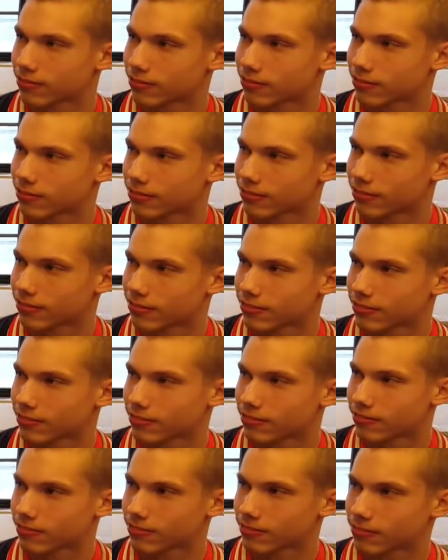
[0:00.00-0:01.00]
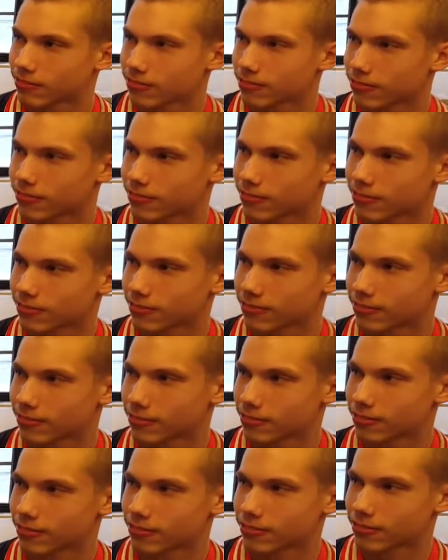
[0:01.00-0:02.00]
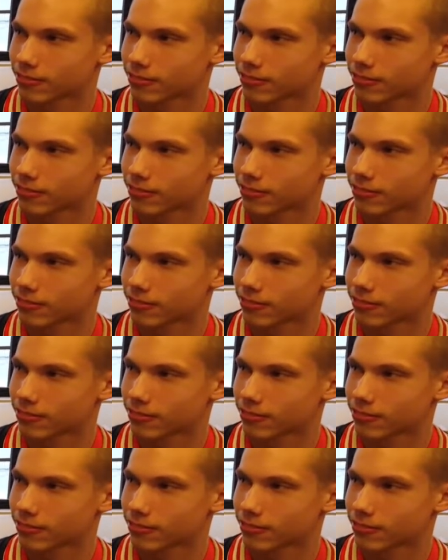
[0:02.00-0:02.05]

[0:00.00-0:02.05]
(not speaking)